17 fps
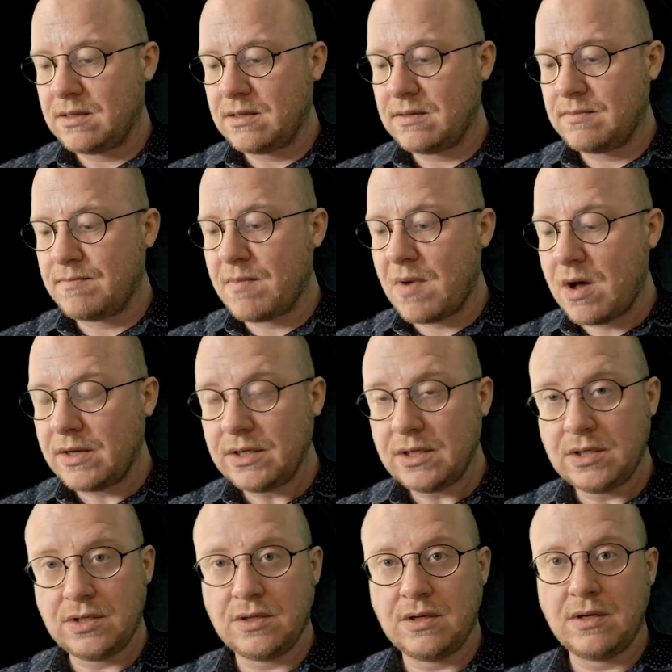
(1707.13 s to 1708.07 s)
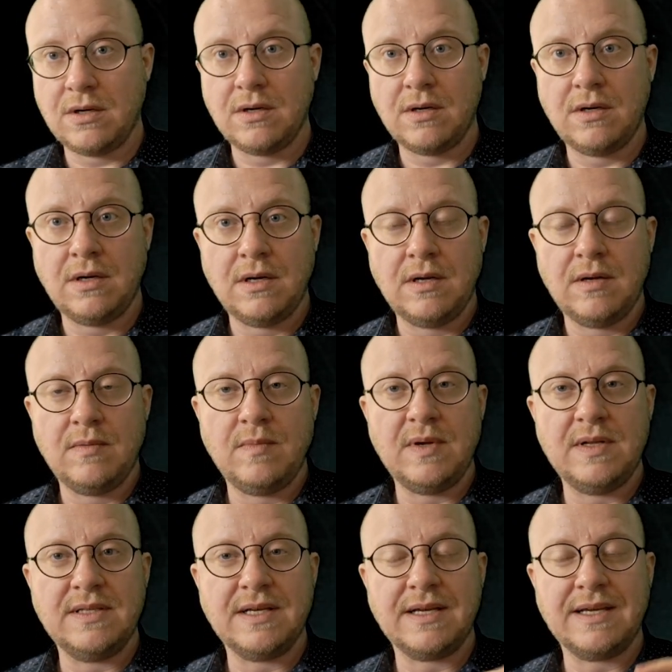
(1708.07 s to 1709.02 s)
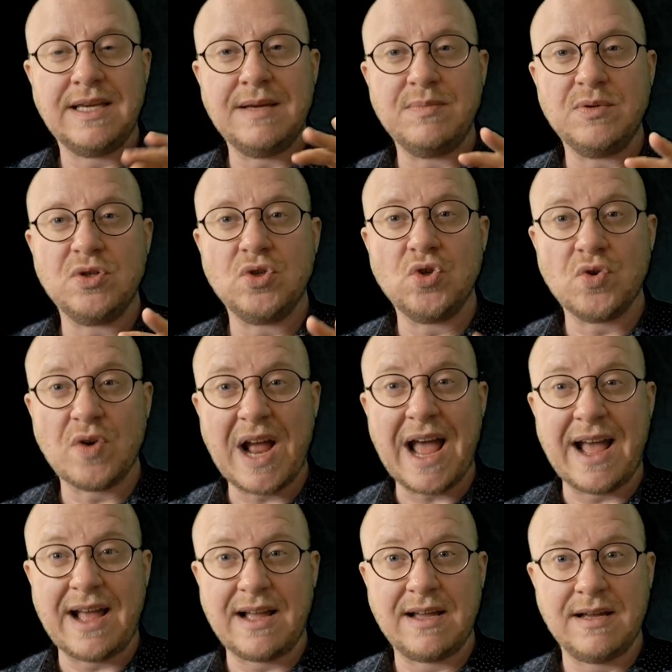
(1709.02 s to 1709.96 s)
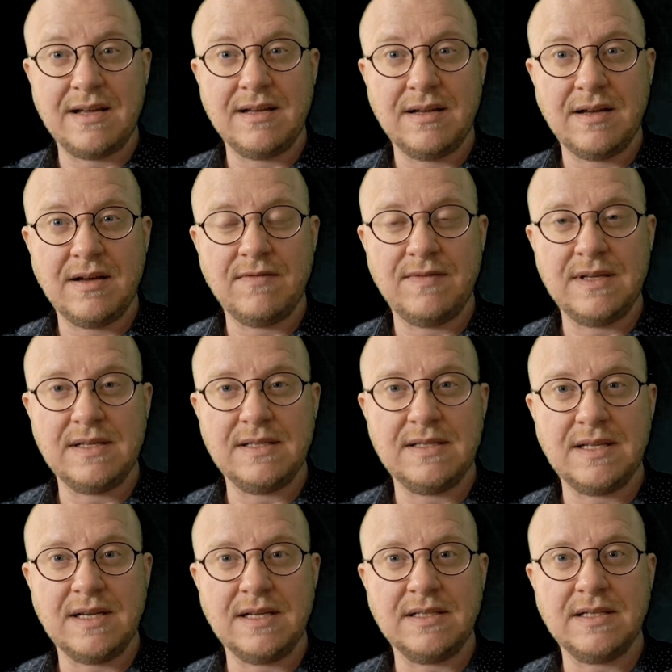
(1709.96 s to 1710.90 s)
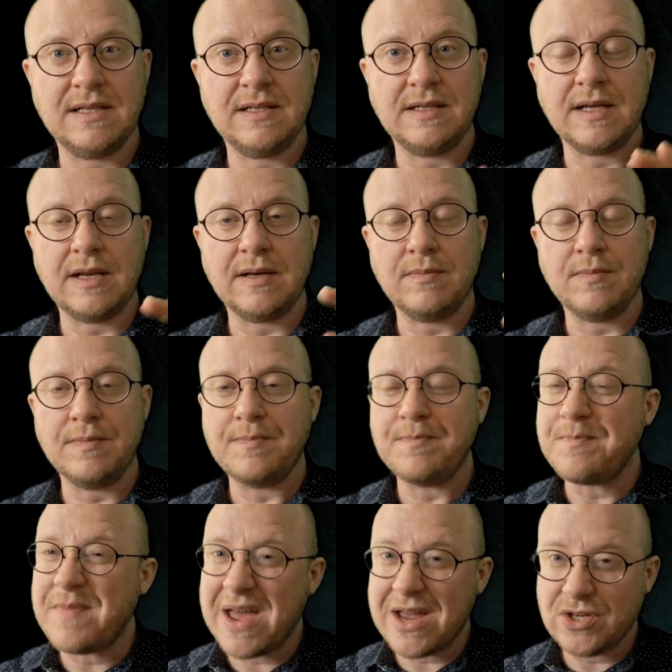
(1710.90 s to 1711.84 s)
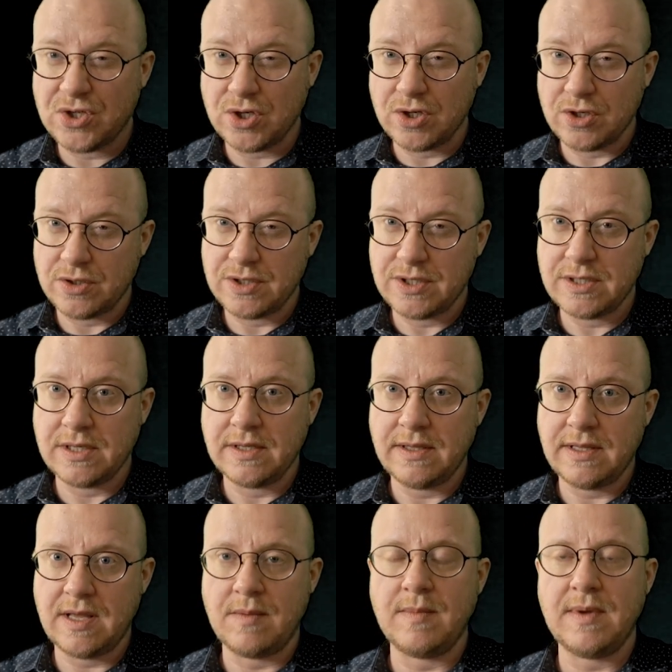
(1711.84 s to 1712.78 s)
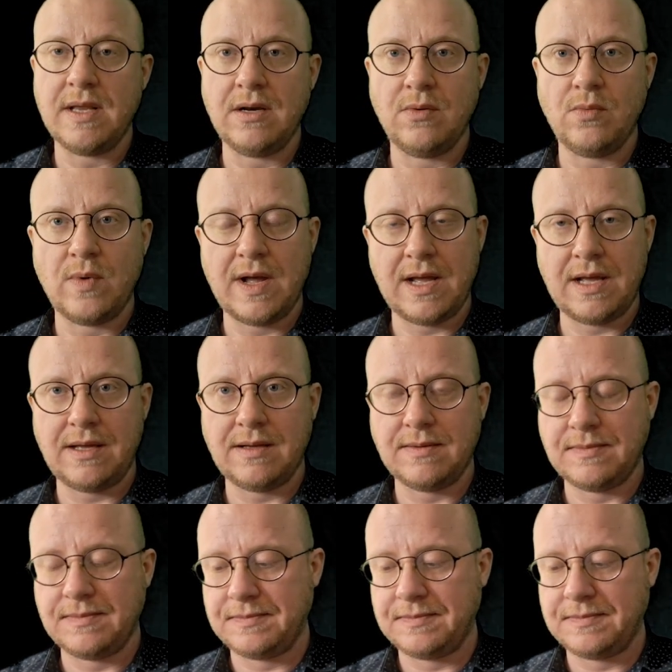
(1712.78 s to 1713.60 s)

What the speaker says: monitor means it keeps track of these things. It measures them in a way.